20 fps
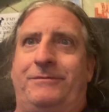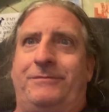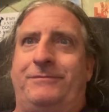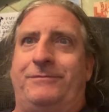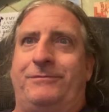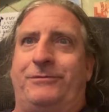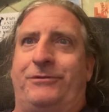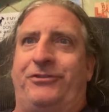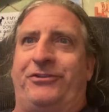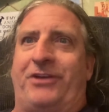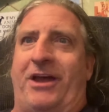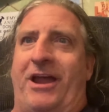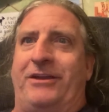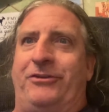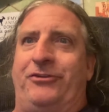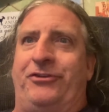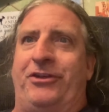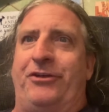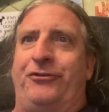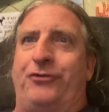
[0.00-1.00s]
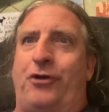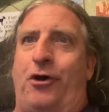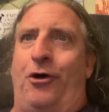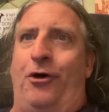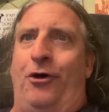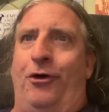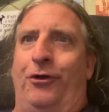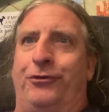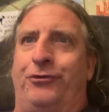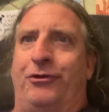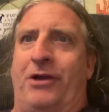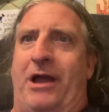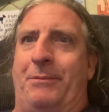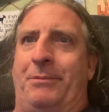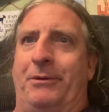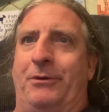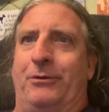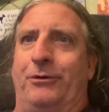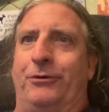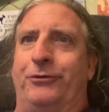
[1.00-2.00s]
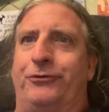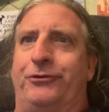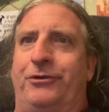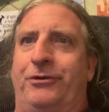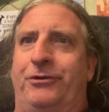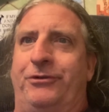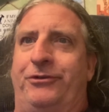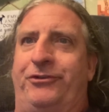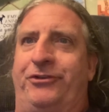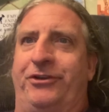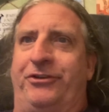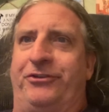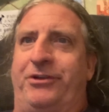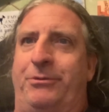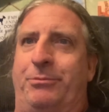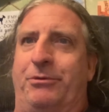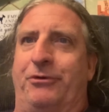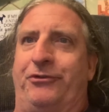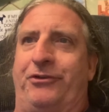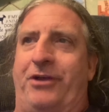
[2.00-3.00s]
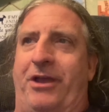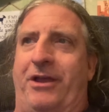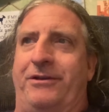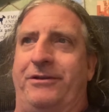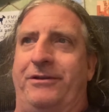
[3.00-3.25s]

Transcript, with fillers: the sign says all tropicals 60%